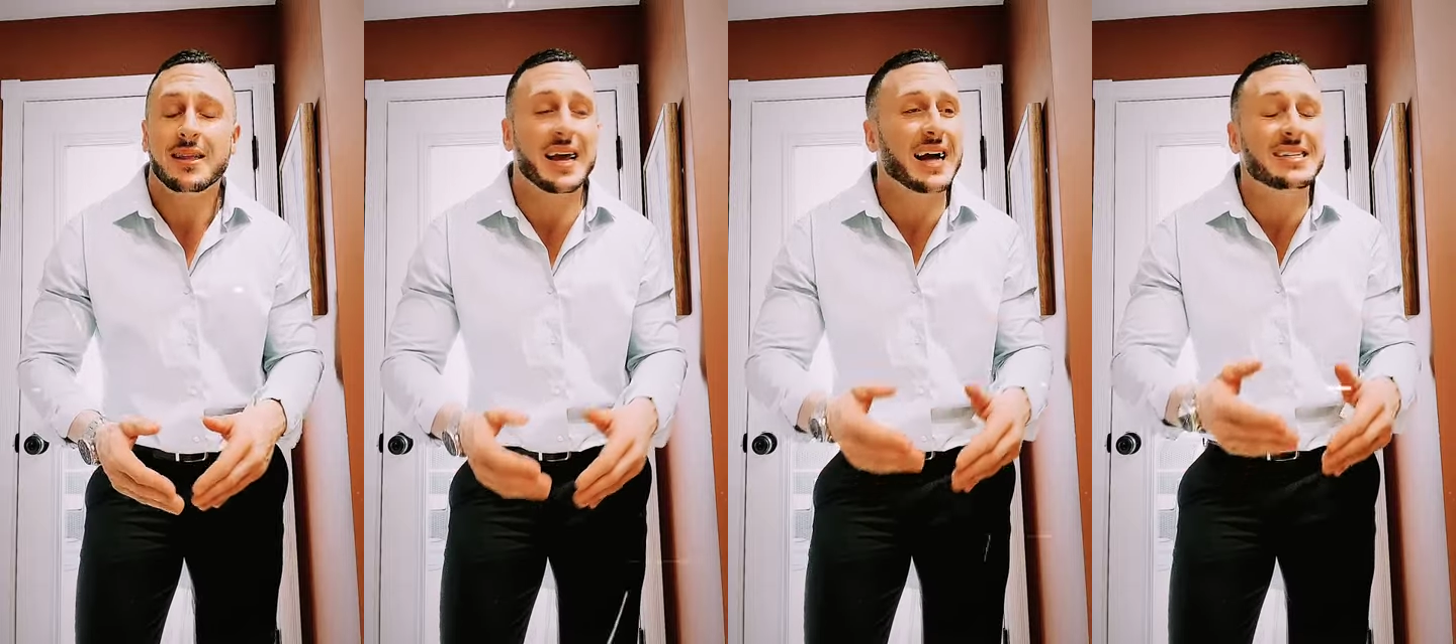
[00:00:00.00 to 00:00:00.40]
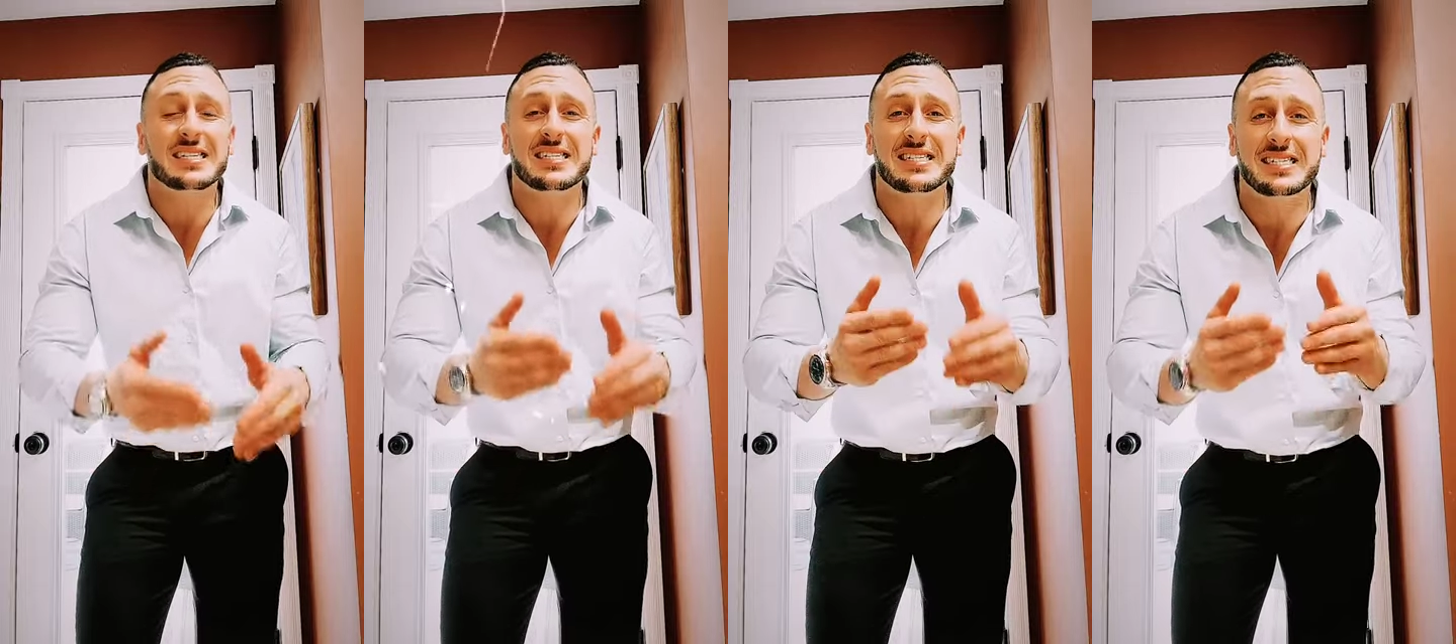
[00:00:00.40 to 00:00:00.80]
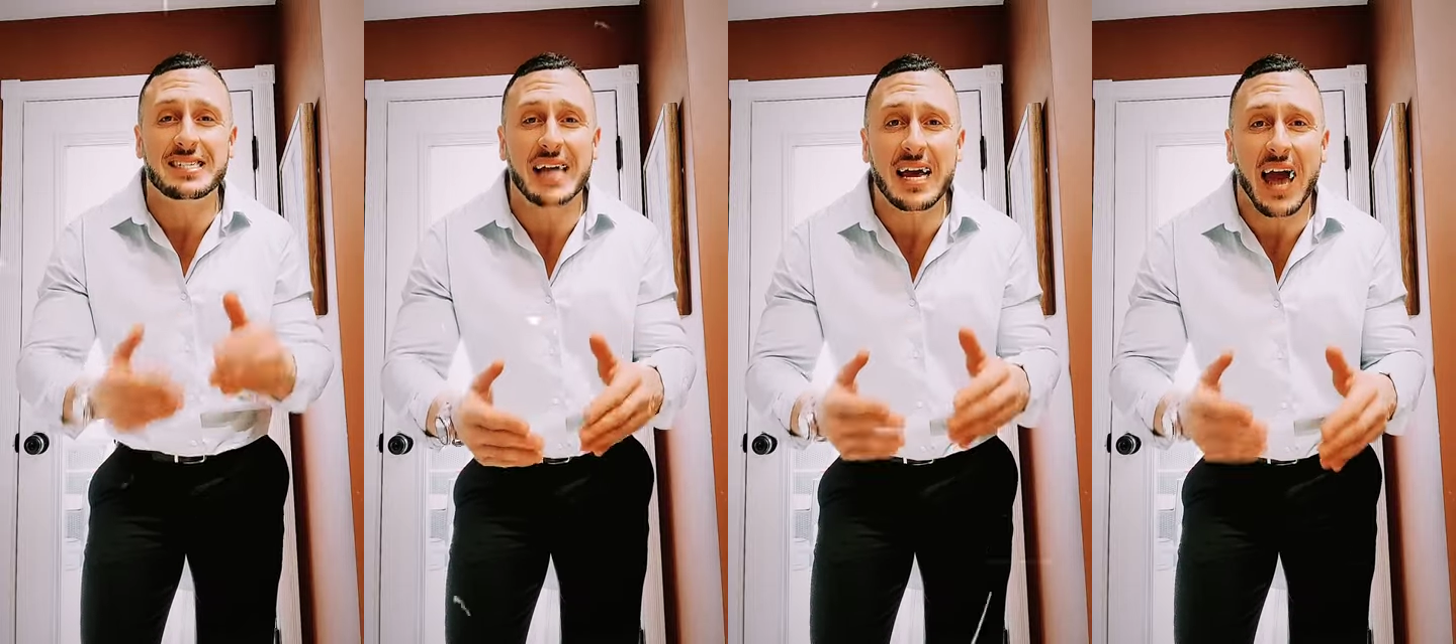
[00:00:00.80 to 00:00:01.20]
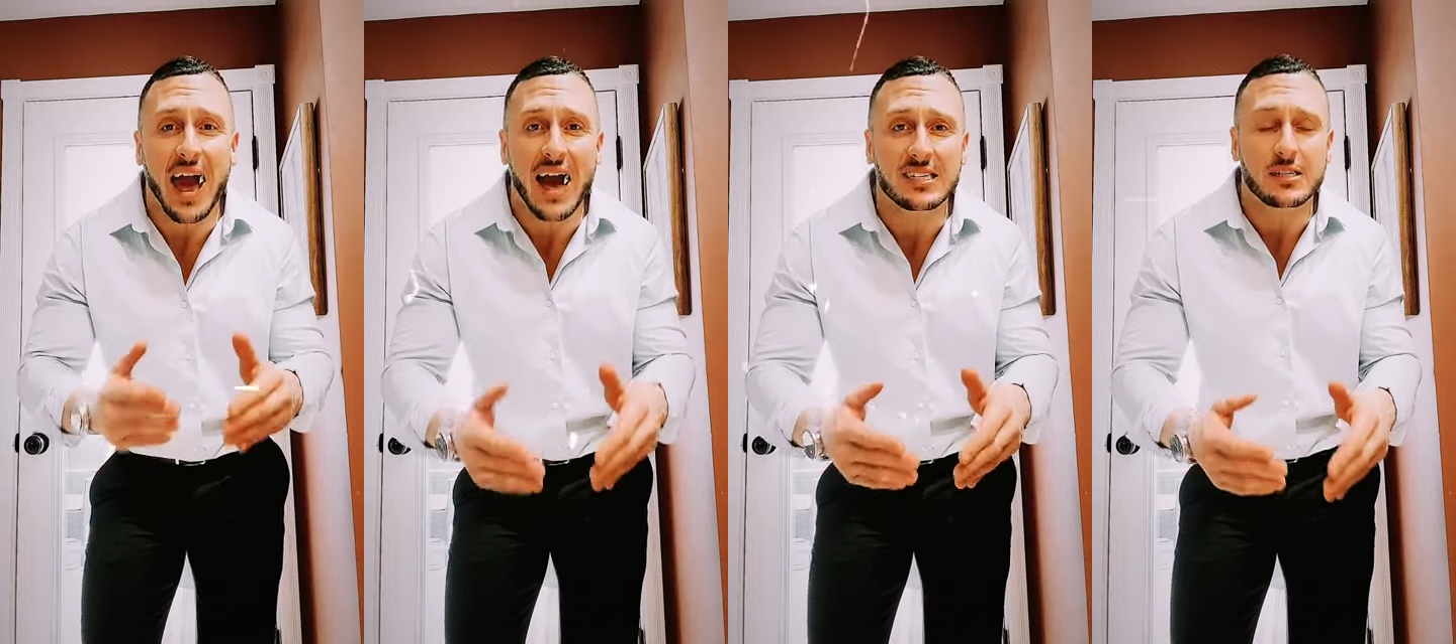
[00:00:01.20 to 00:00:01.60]
They got this
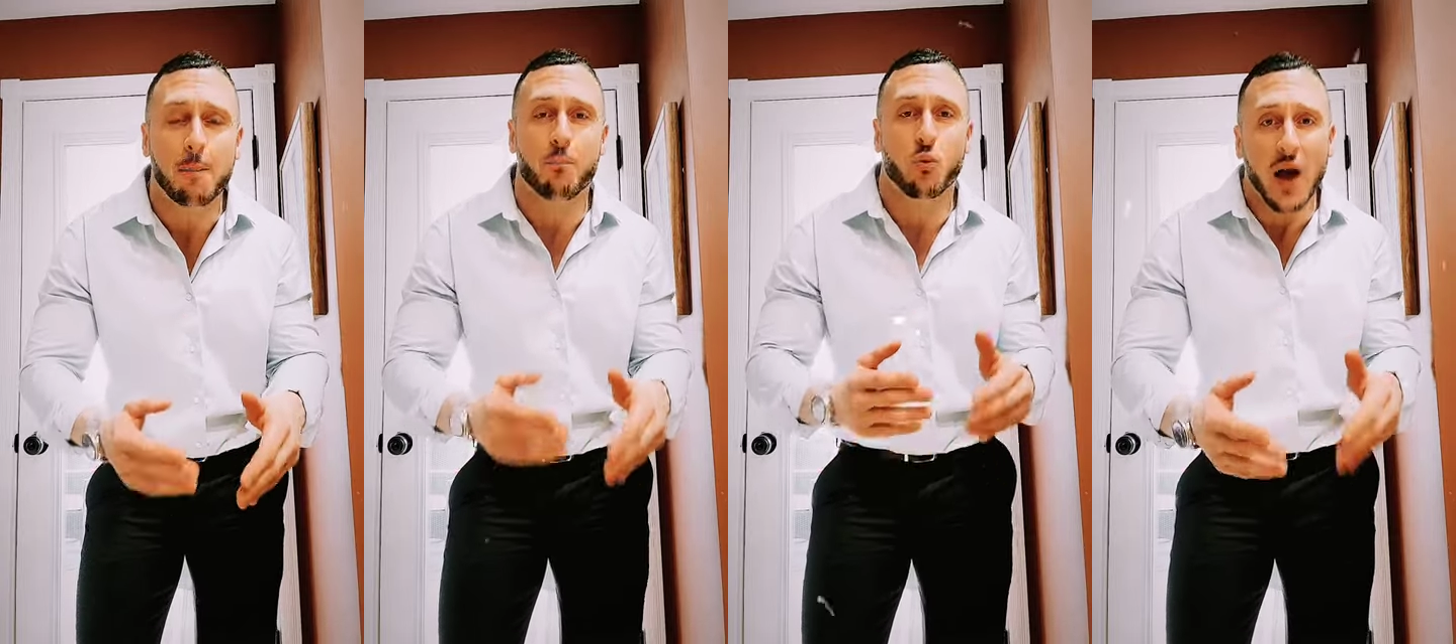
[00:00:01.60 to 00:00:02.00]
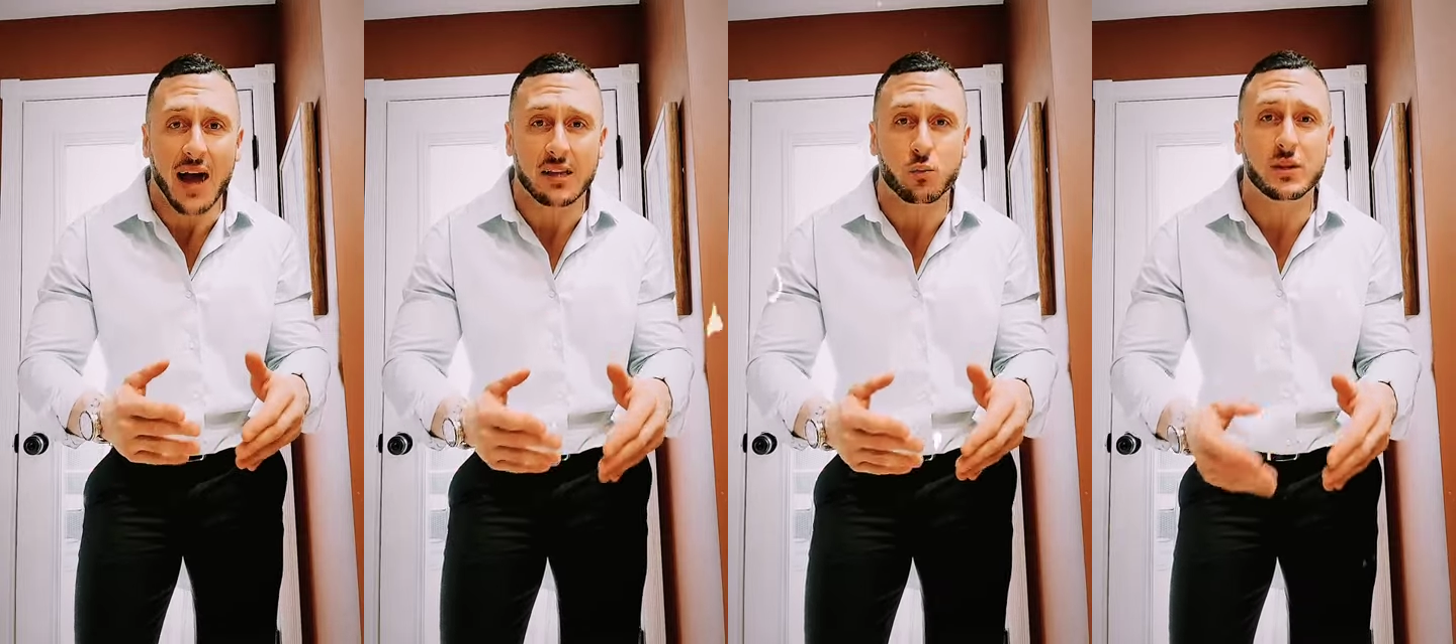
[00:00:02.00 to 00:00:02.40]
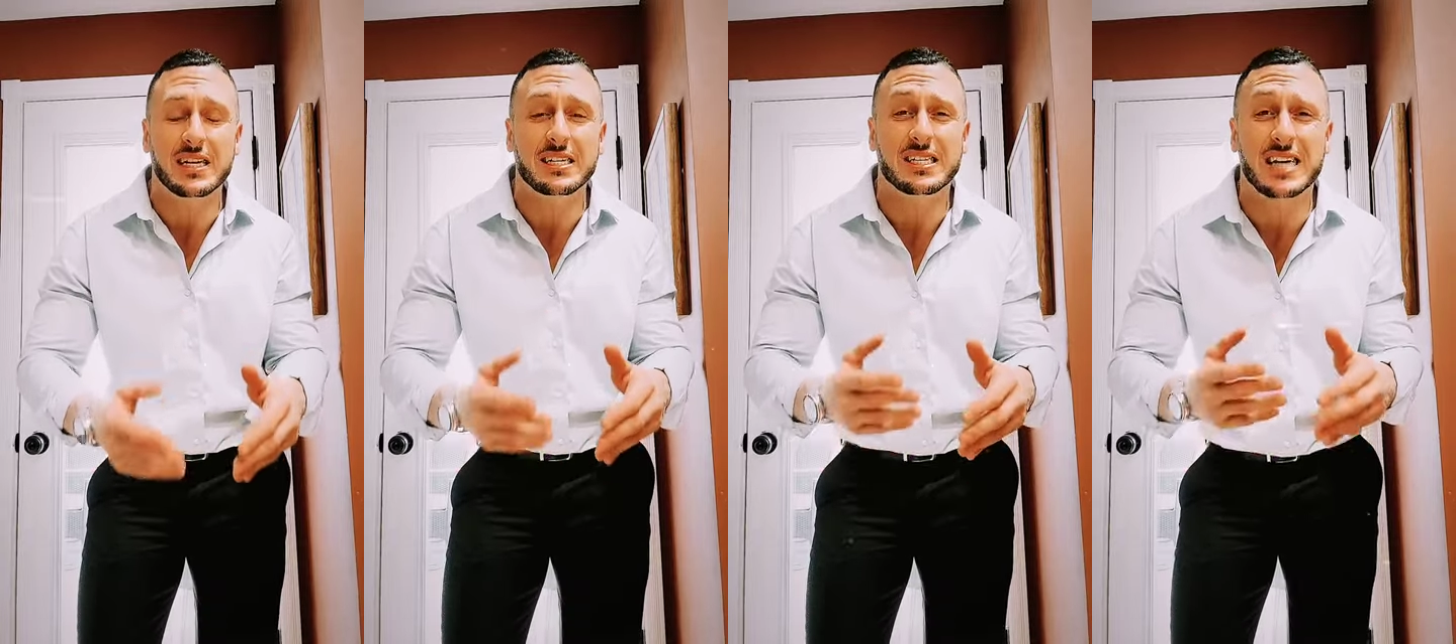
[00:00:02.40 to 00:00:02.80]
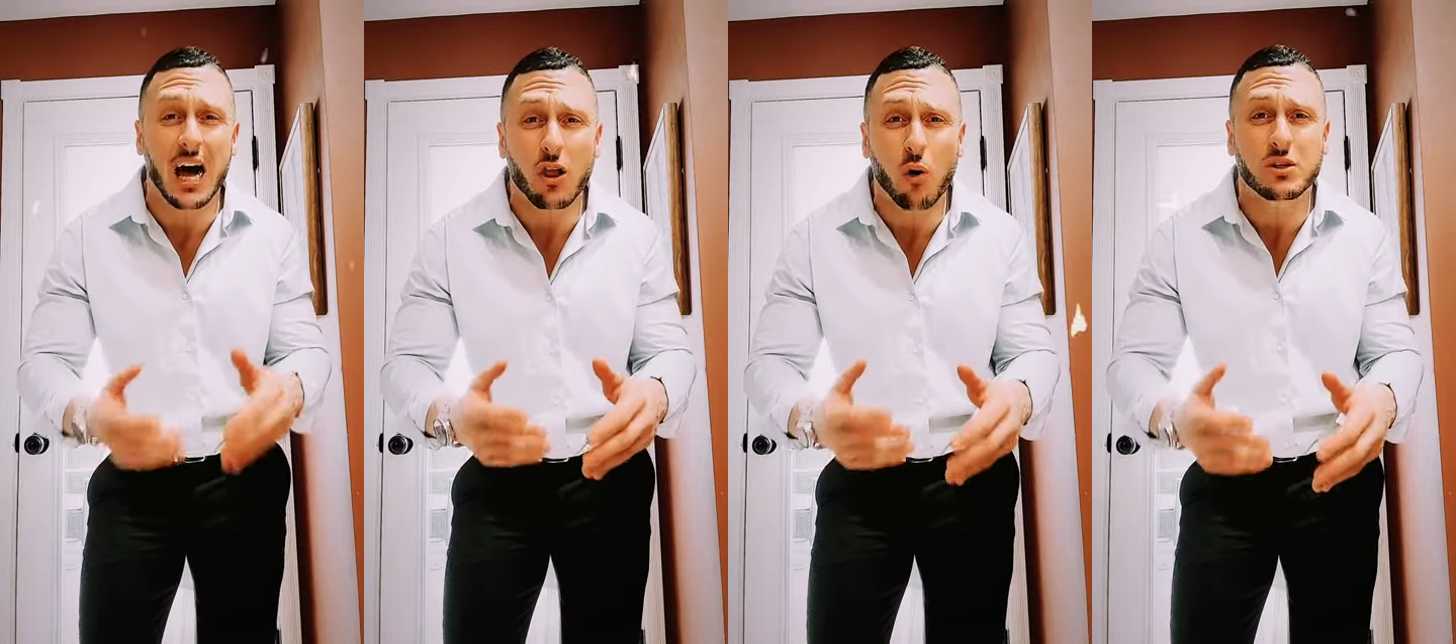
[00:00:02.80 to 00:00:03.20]
stink-ass breath with these
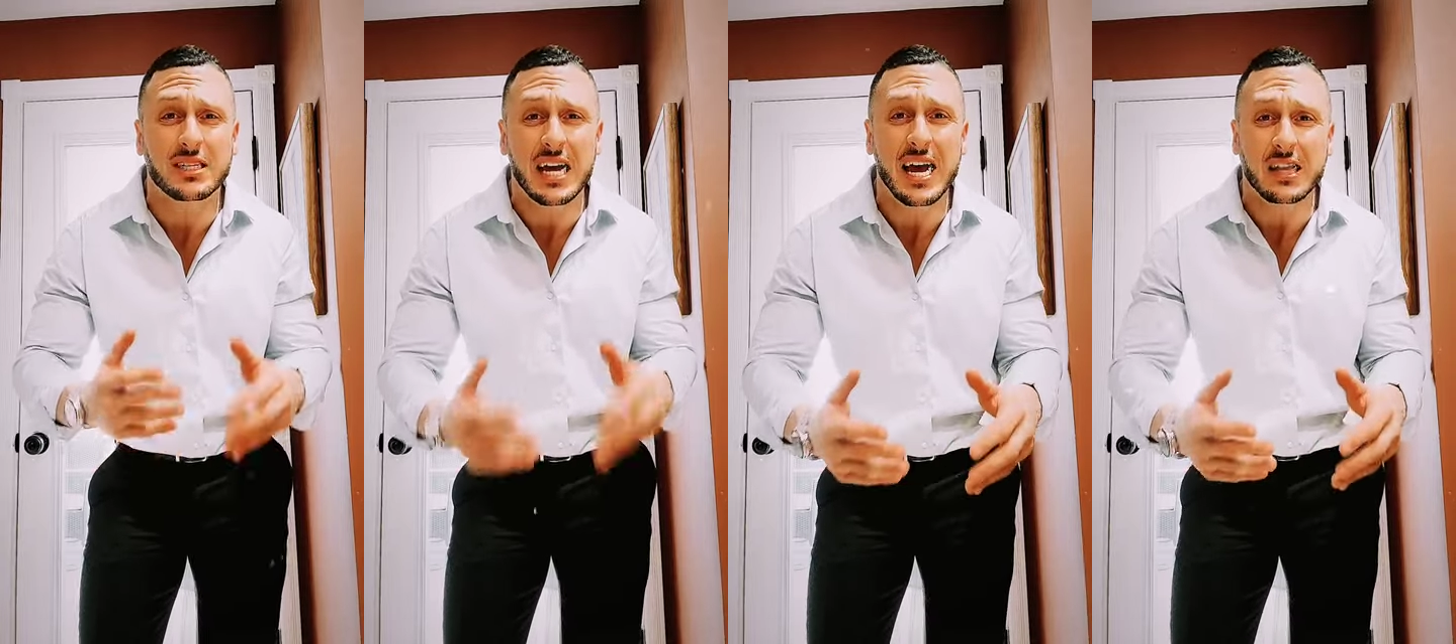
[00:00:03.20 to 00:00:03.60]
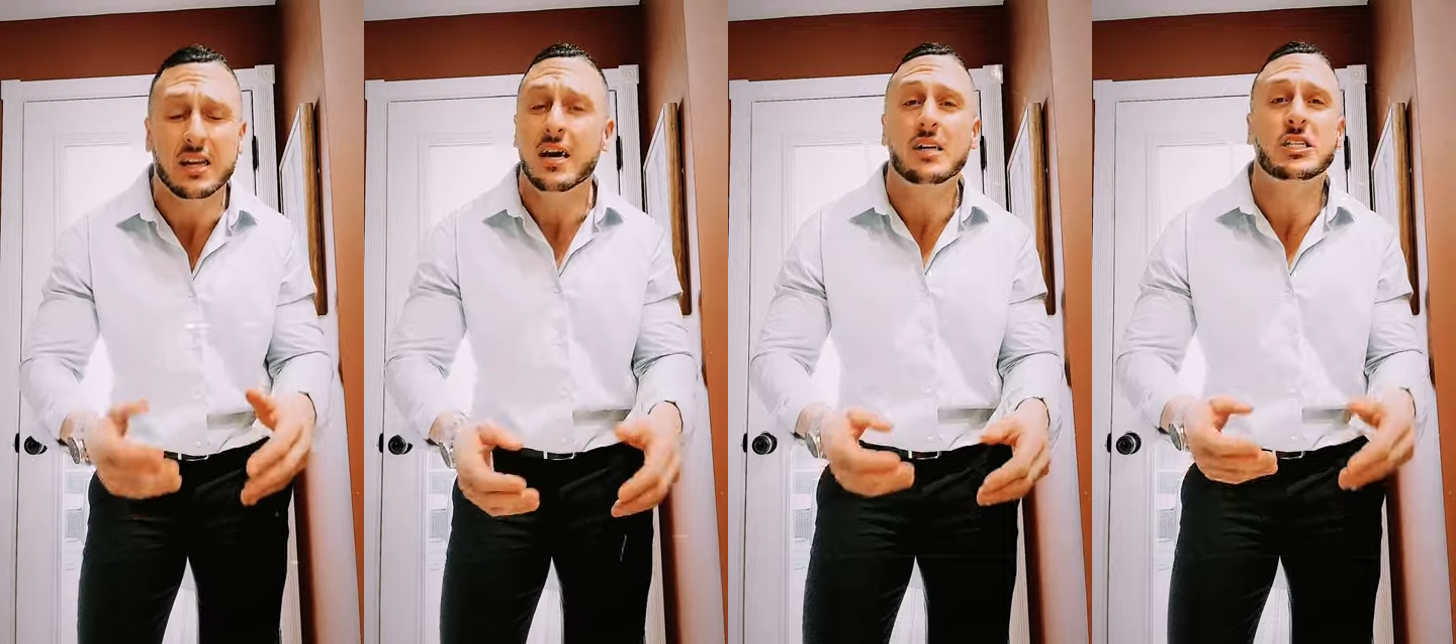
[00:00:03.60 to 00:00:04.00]
yellow teeth